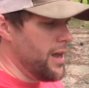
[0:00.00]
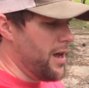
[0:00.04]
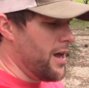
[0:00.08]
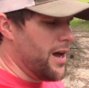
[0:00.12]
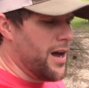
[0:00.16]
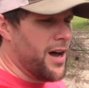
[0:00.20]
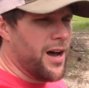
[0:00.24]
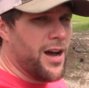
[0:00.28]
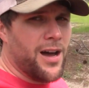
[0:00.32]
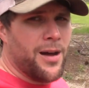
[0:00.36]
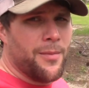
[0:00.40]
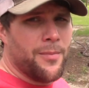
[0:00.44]

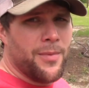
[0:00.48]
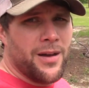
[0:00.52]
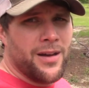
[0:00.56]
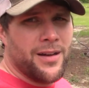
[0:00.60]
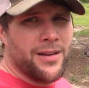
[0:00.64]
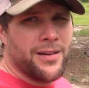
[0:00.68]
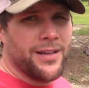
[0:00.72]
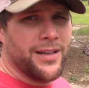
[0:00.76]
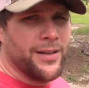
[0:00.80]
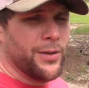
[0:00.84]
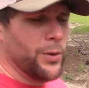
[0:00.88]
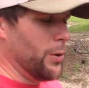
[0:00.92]
Um,
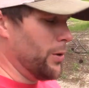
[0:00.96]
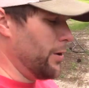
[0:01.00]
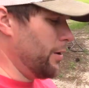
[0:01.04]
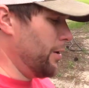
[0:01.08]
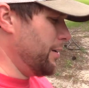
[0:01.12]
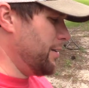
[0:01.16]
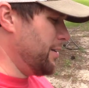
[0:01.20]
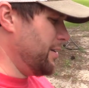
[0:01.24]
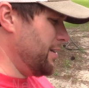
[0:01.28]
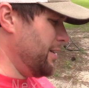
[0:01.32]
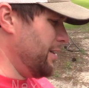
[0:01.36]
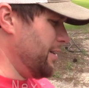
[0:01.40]
in order
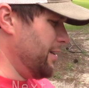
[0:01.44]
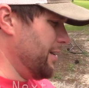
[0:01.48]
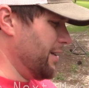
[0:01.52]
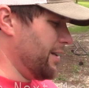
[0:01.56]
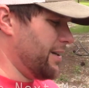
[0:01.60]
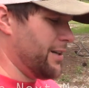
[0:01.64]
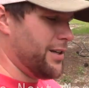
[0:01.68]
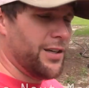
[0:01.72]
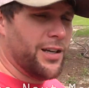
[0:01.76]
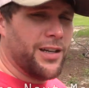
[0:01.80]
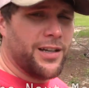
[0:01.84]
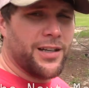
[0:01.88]

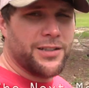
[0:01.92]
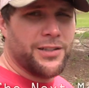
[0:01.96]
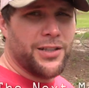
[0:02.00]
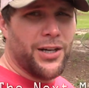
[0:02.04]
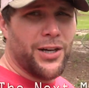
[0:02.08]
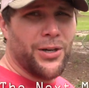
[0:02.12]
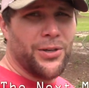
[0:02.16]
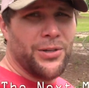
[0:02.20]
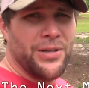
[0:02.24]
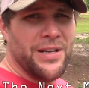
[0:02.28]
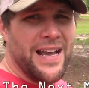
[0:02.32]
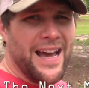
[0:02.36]
to cook a
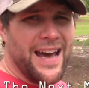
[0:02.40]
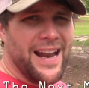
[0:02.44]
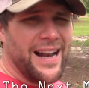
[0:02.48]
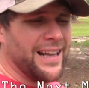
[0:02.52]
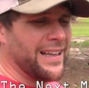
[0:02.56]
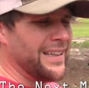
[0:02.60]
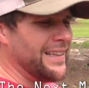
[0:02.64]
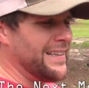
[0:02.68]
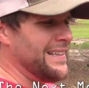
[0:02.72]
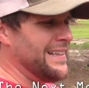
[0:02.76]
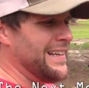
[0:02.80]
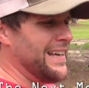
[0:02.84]
turtle, you got to
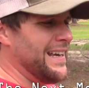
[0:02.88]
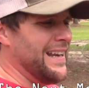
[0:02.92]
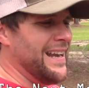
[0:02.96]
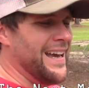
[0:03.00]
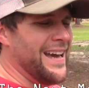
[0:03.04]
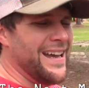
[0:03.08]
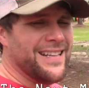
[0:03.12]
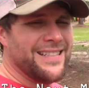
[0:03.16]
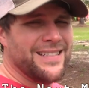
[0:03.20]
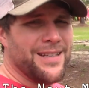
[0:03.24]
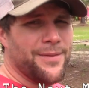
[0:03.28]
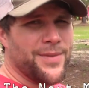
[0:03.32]
clean it, and
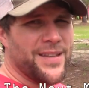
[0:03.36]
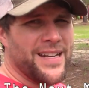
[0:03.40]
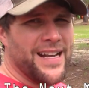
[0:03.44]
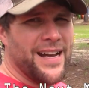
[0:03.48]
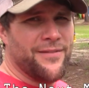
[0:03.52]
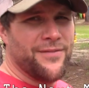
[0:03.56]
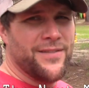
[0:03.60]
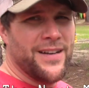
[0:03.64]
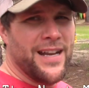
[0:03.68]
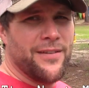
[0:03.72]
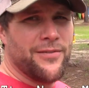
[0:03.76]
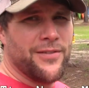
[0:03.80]
that is something
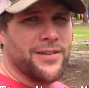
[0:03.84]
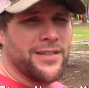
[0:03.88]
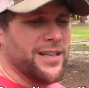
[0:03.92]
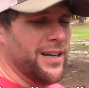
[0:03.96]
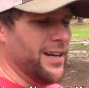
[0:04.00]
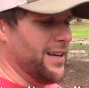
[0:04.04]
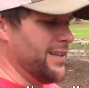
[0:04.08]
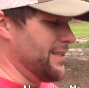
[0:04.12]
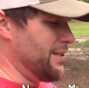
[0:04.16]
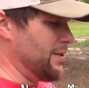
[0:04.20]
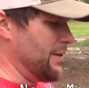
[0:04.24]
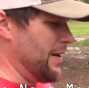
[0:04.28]
I've never
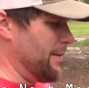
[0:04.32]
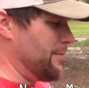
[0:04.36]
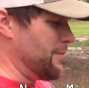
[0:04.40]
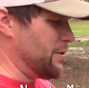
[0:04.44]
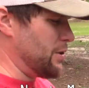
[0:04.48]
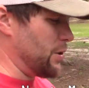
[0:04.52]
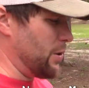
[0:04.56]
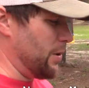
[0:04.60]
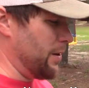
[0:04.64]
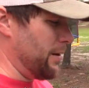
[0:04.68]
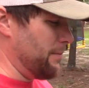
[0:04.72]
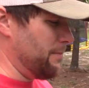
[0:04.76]
done, so I'm
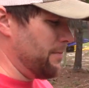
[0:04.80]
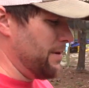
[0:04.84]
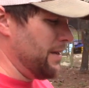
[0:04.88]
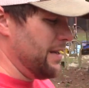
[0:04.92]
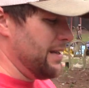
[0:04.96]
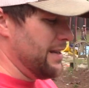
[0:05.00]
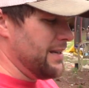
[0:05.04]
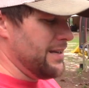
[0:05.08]
just going to